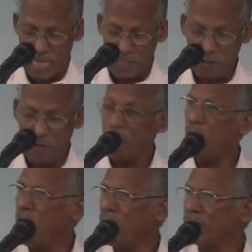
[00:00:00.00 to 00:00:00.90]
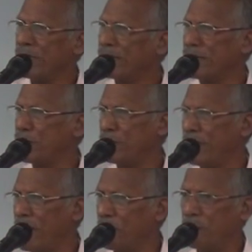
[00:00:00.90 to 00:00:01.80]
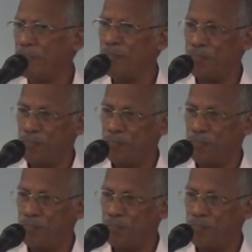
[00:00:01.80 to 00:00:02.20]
So all these things we have,